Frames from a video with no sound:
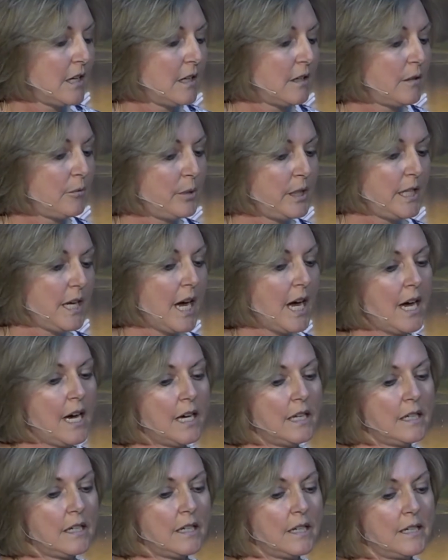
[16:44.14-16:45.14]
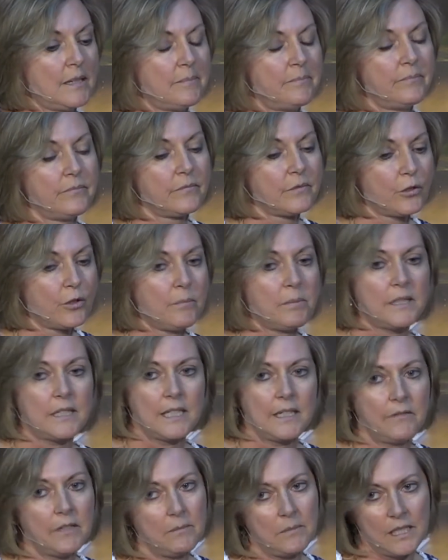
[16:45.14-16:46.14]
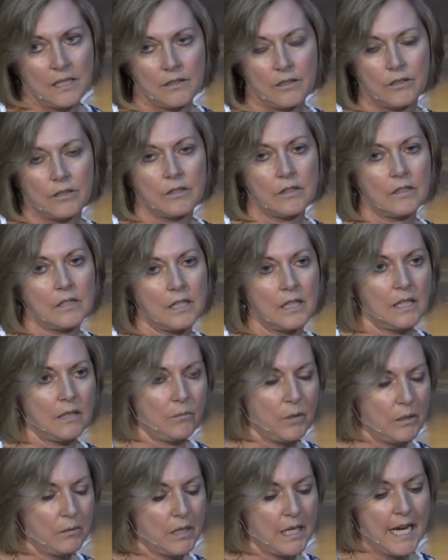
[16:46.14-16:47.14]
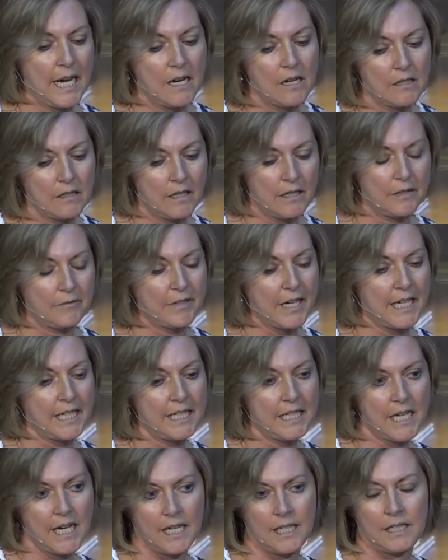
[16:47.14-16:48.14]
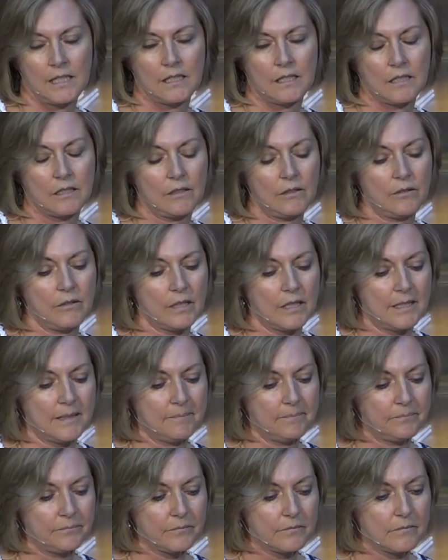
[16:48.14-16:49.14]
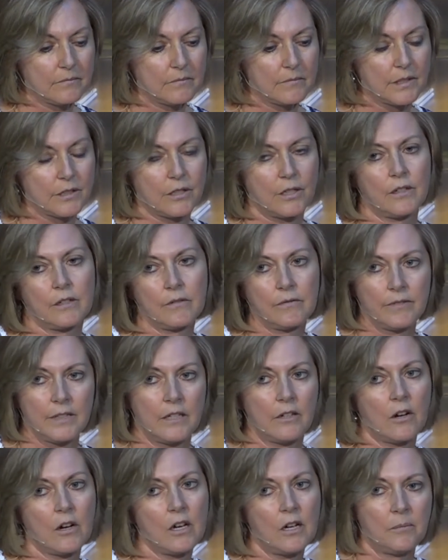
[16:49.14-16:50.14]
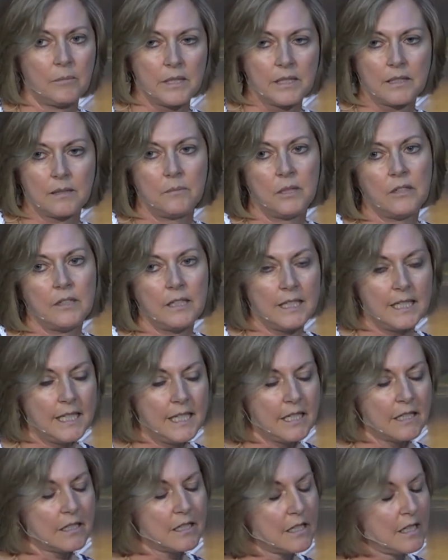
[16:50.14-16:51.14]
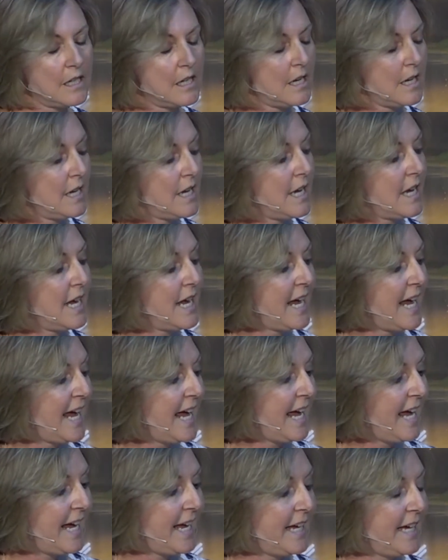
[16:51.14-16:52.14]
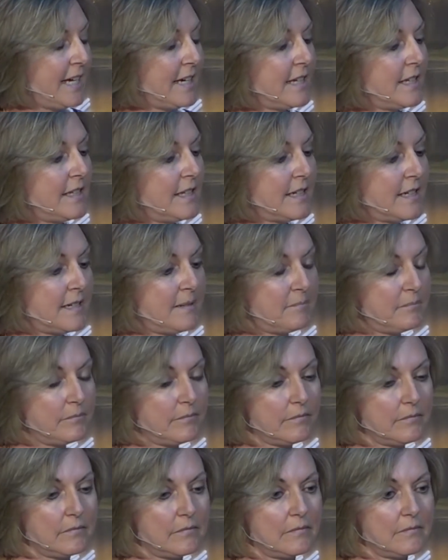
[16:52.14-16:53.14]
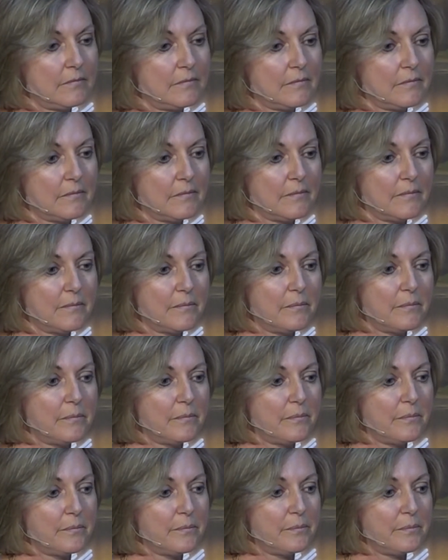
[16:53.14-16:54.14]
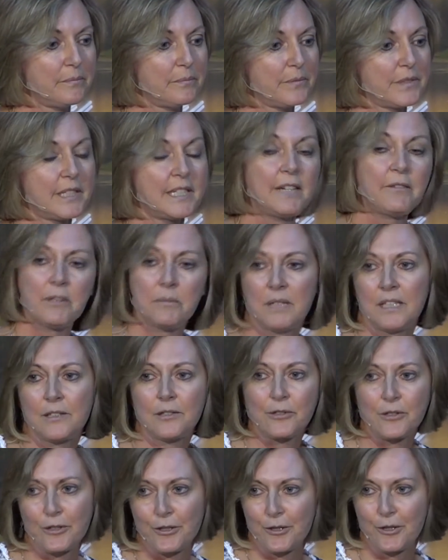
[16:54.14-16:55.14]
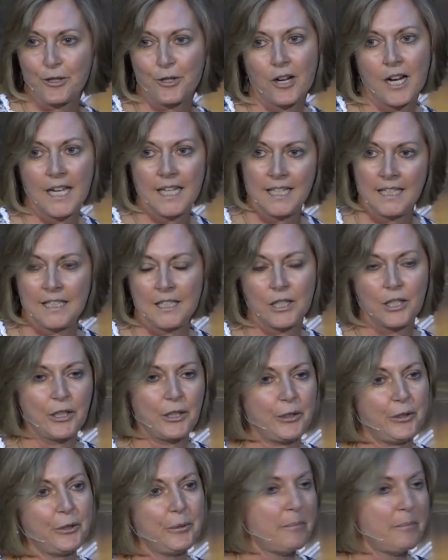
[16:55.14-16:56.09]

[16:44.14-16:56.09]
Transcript: we had a um, group of Stephen ministers, and we went out on a Friday night to um, serve in our homeless community here. And um, Stephen ministers are trained to